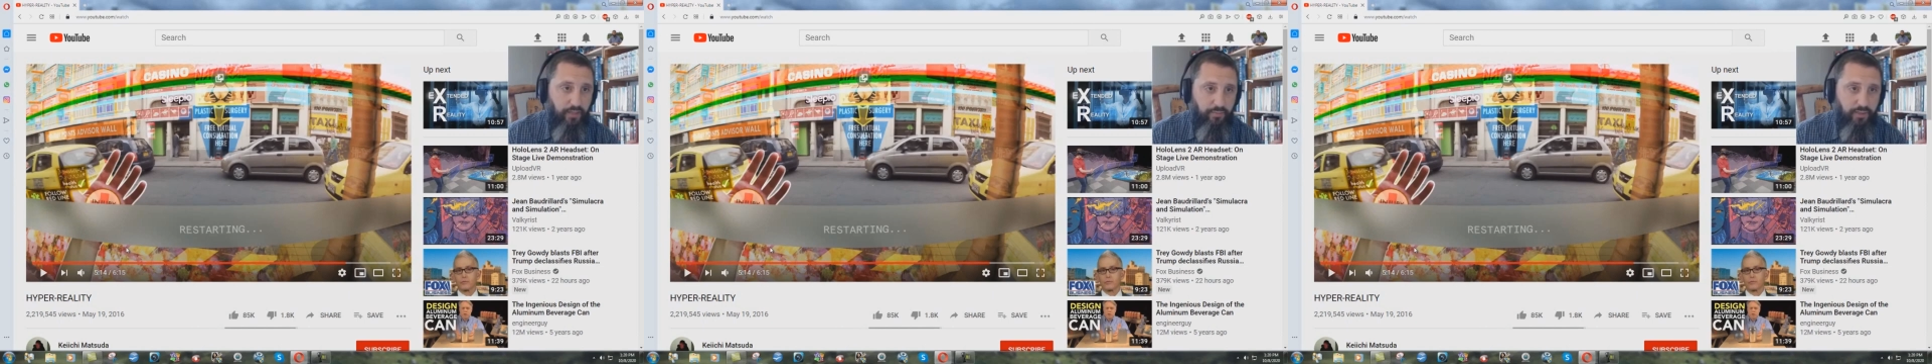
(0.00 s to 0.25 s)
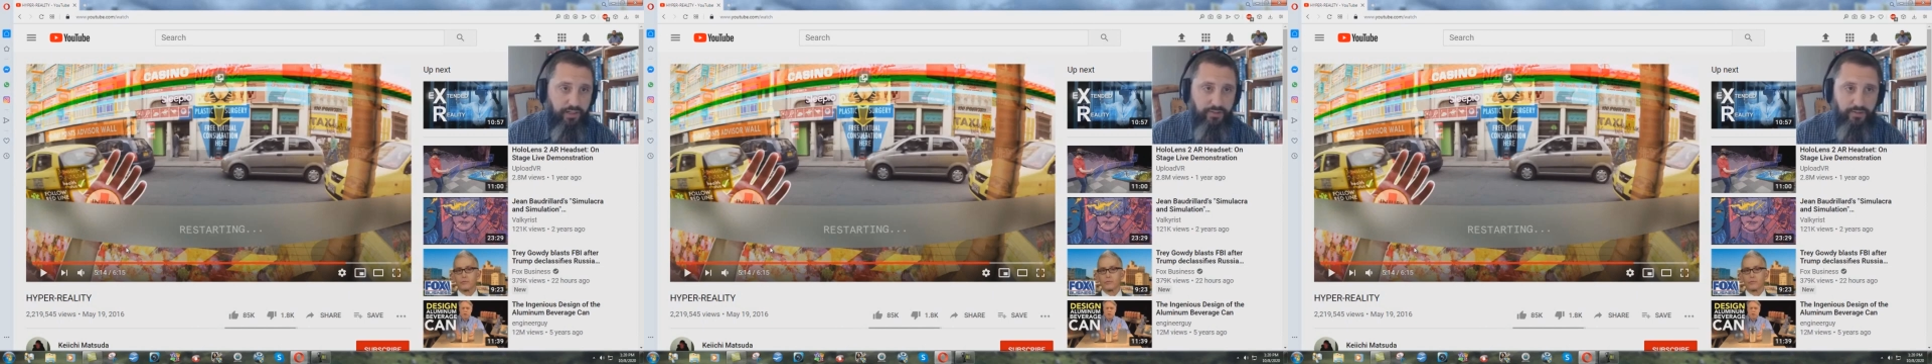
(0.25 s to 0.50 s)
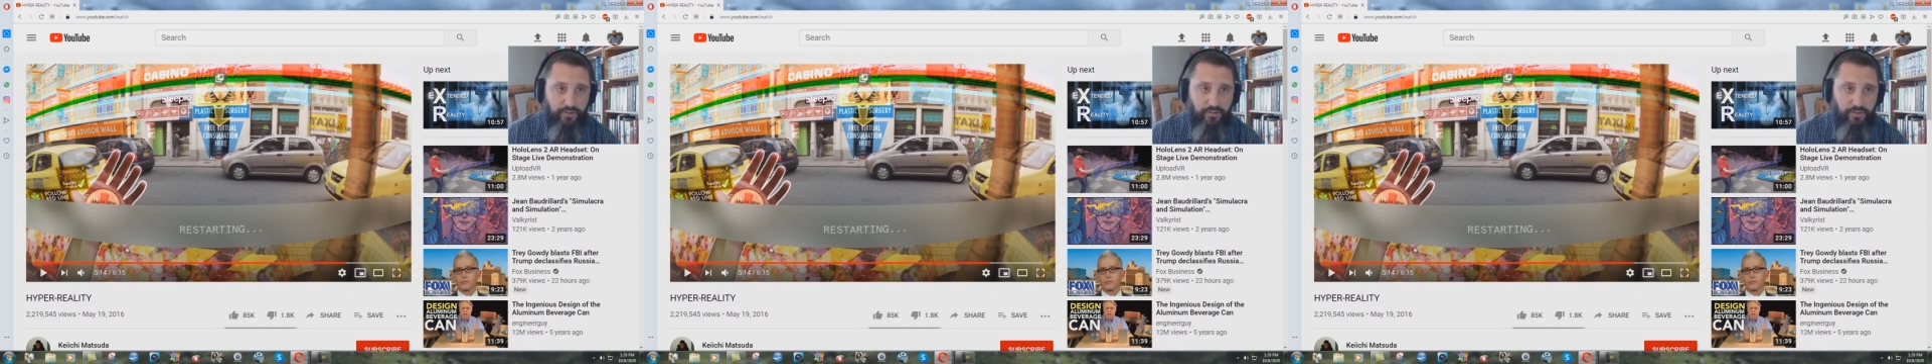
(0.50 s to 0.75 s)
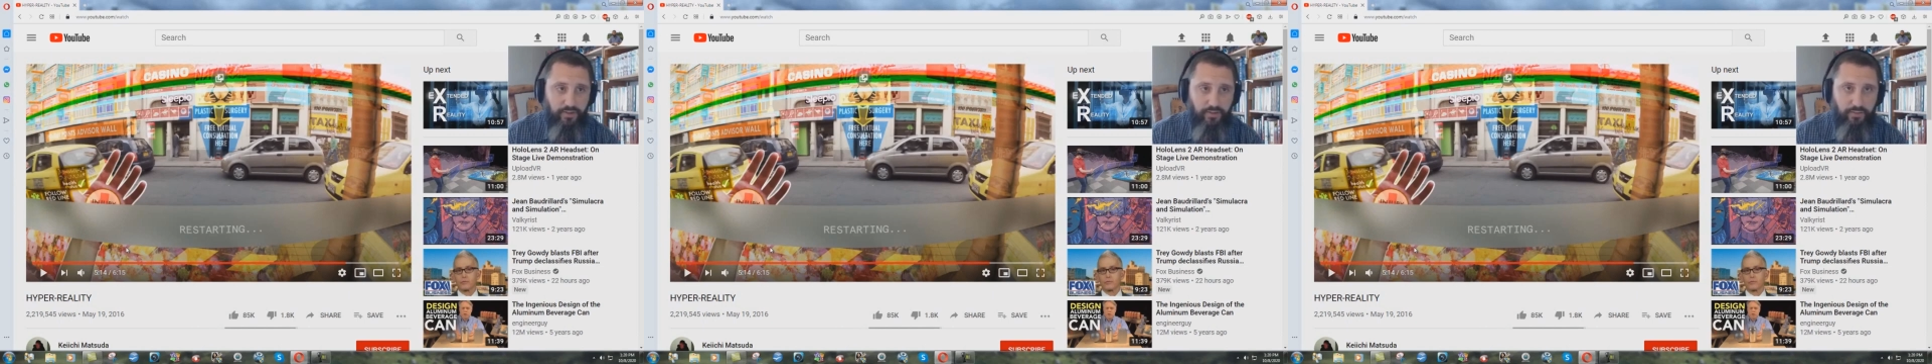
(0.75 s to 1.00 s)
Um,
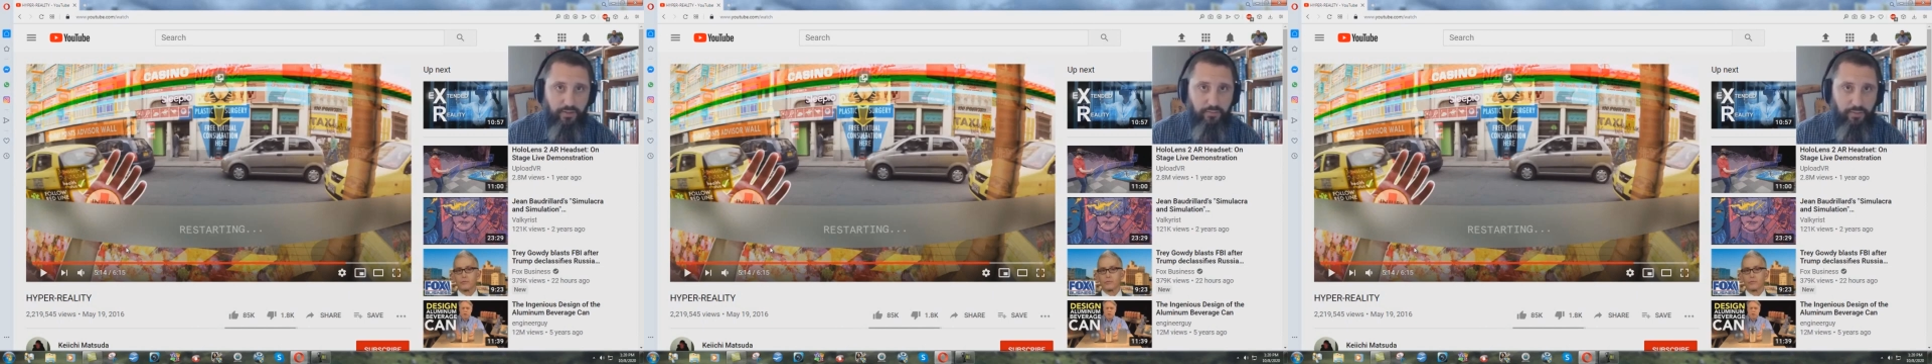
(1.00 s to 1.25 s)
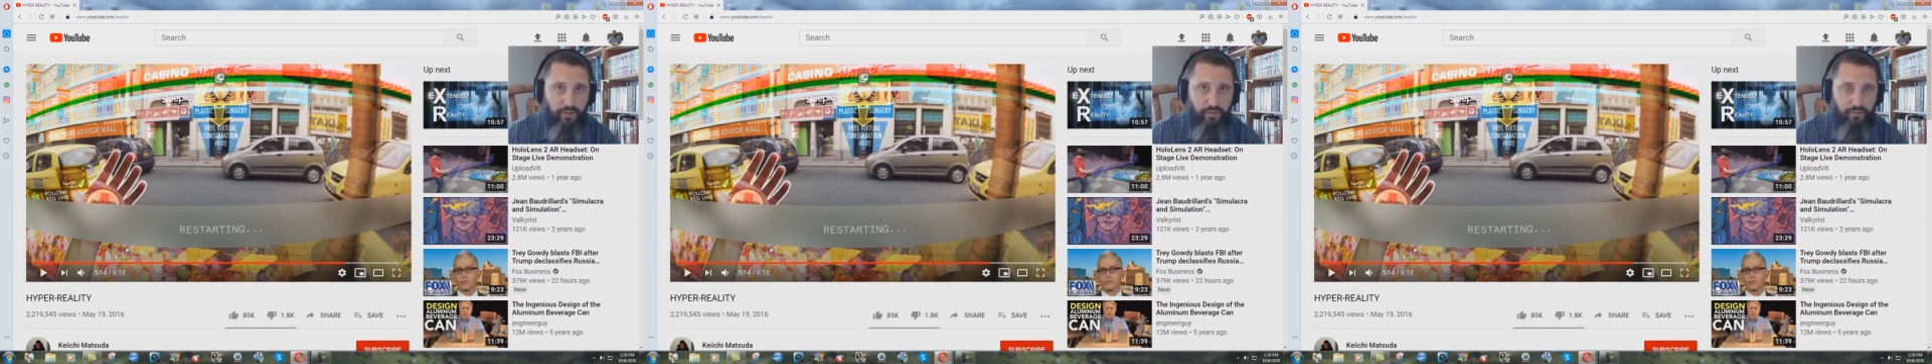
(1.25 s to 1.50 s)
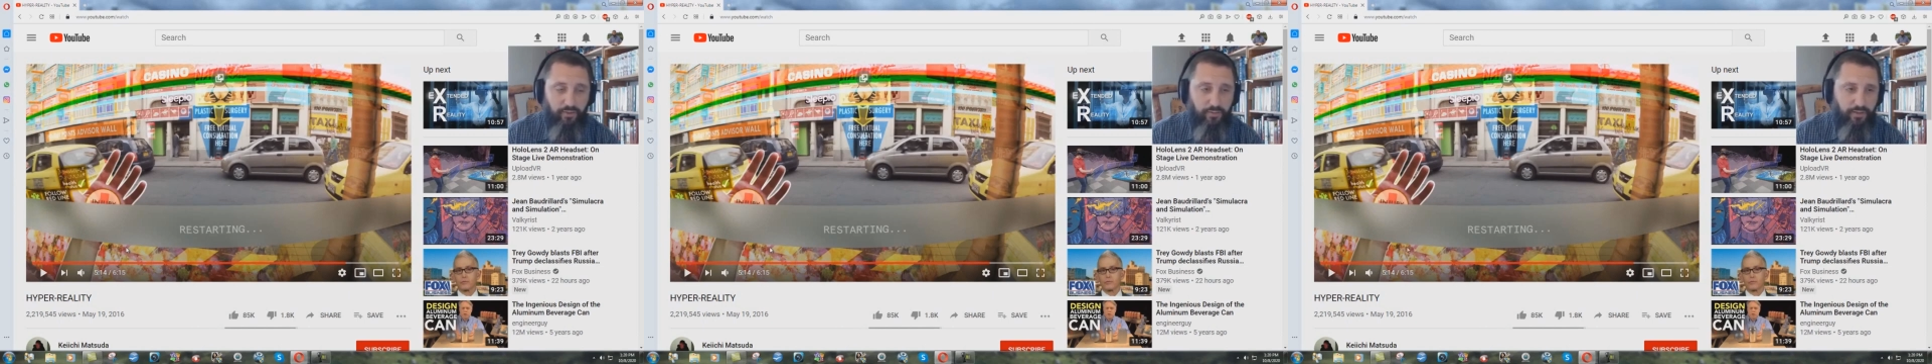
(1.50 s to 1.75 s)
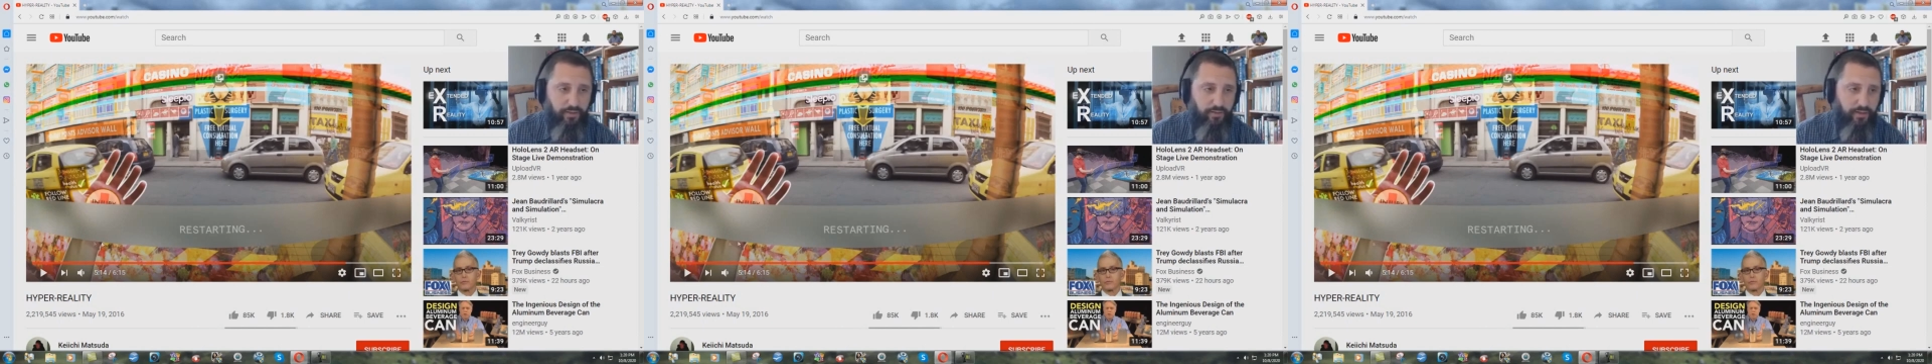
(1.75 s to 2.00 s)
prostitution is a big part of
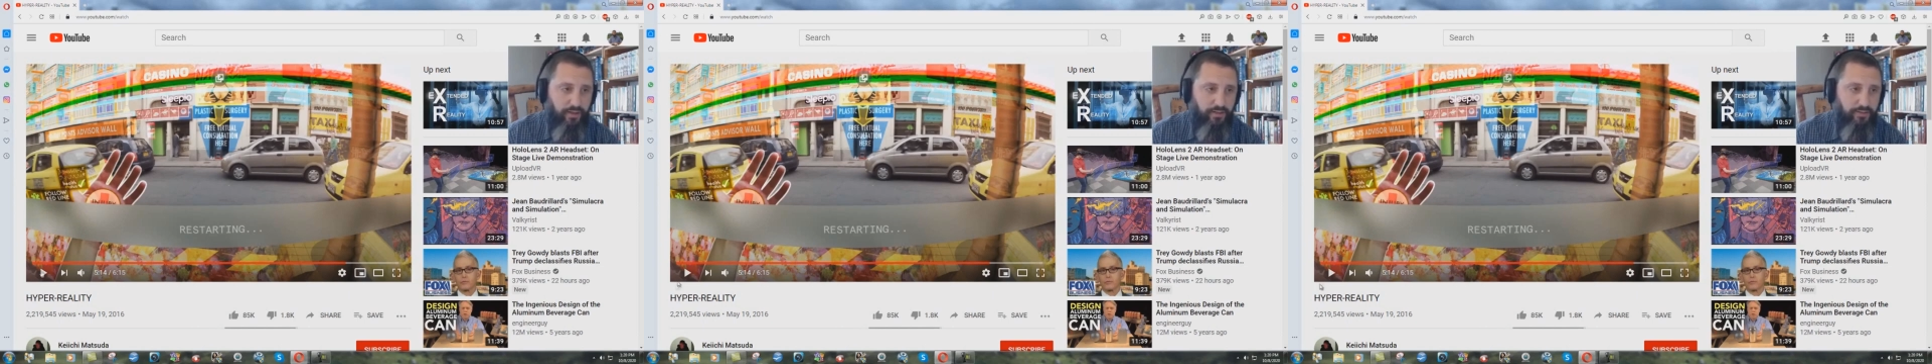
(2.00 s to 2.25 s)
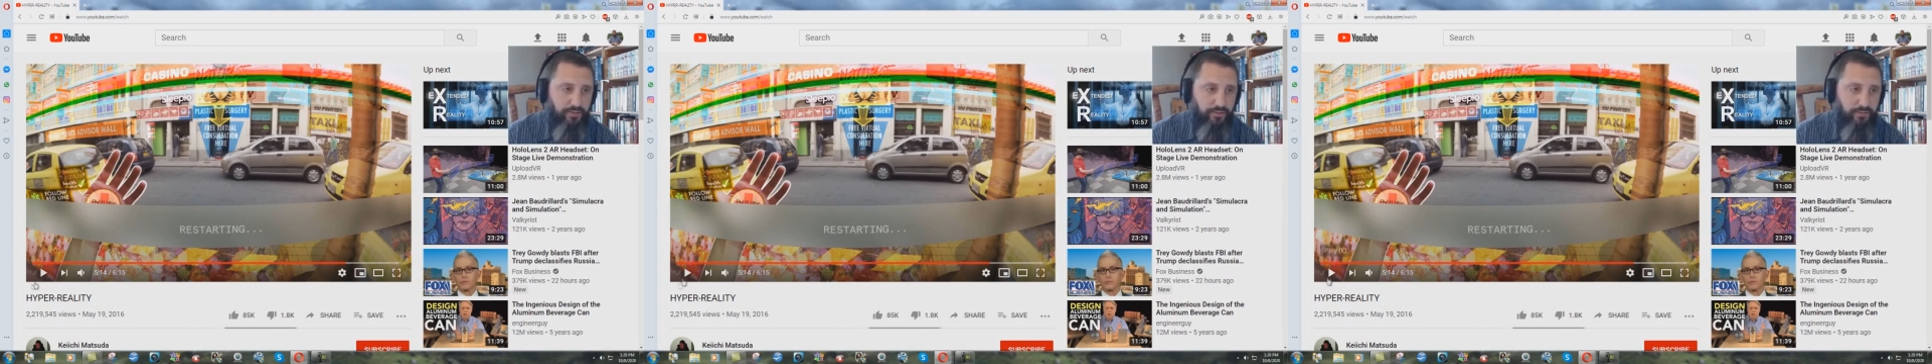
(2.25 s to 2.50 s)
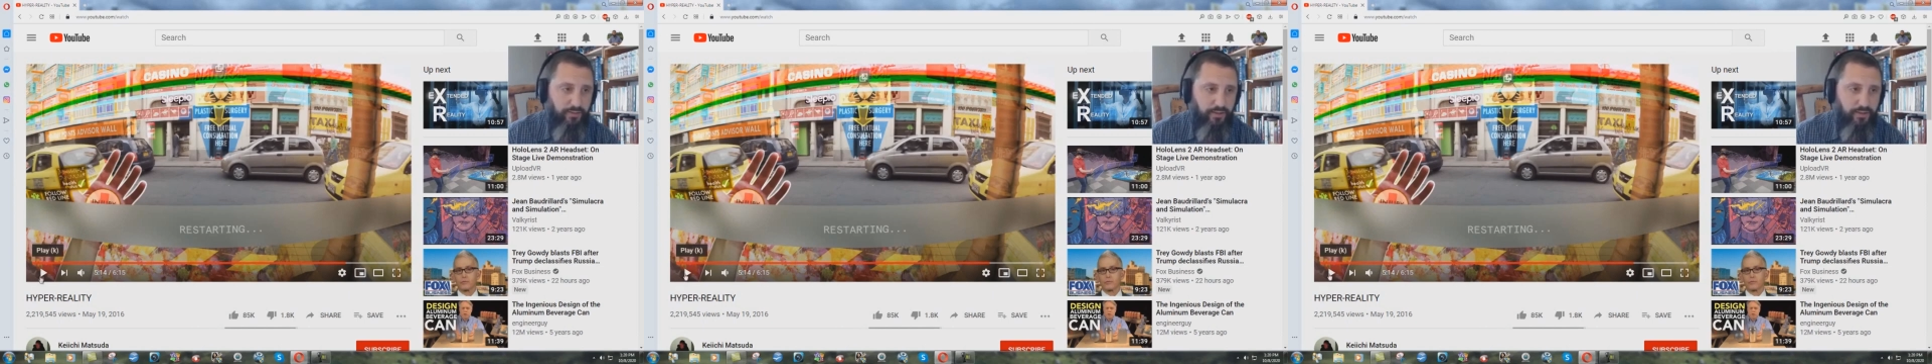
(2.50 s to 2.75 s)
Roman Catholicism.